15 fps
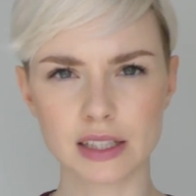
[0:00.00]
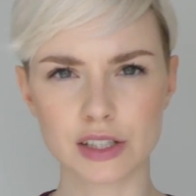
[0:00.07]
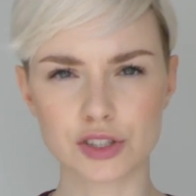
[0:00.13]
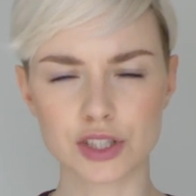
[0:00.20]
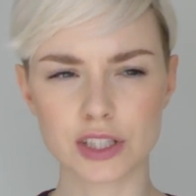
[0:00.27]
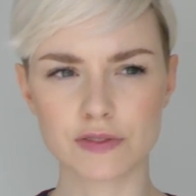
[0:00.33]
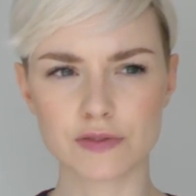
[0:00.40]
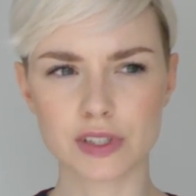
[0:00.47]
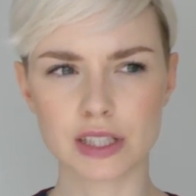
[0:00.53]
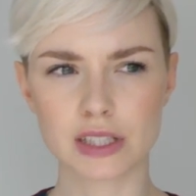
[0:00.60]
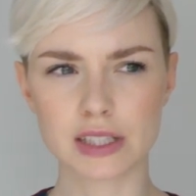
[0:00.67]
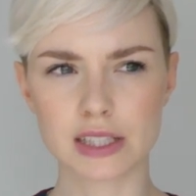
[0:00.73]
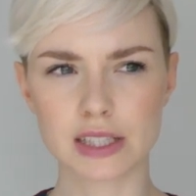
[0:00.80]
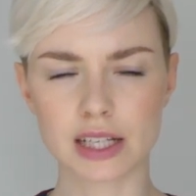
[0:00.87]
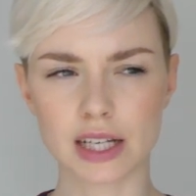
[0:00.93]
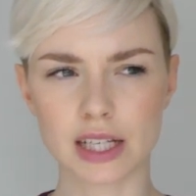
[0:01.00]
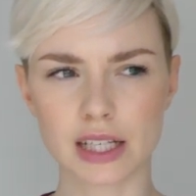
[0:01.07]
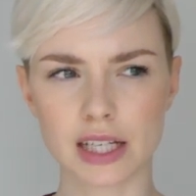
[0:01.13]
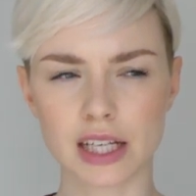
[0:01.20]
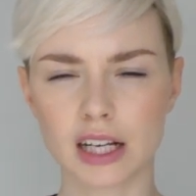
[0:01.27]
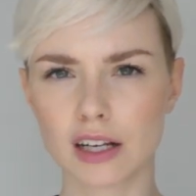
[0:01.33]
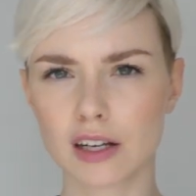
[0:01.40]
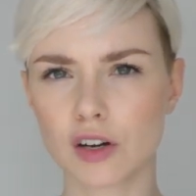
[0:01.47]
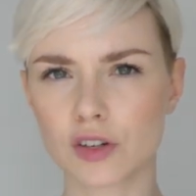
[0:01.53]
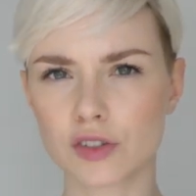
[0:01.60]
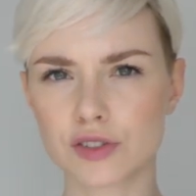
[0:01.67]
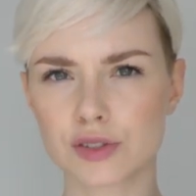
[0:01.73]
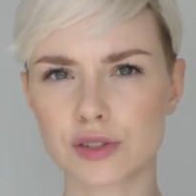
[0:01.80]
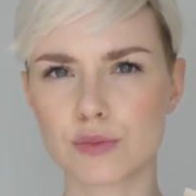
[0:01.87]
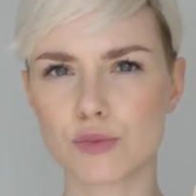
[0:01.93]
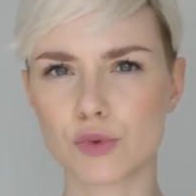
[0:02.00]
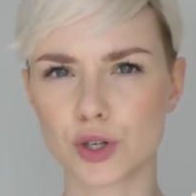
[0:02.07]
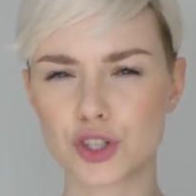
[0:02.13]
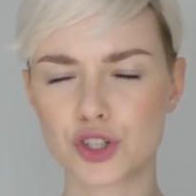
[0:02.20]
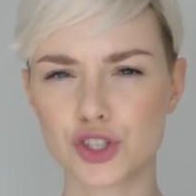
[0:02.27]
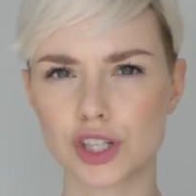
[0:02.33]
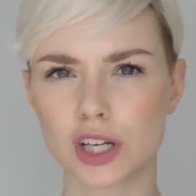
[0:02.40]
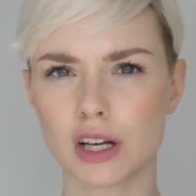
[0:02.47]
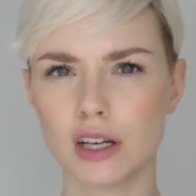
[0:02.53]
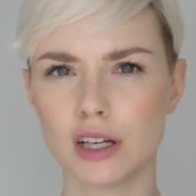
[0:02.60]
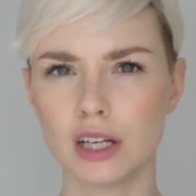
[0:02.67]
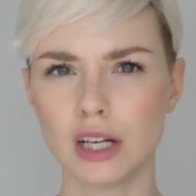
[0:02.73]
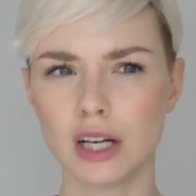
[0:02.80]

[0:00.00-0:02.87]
It just feels like it locks the moisture,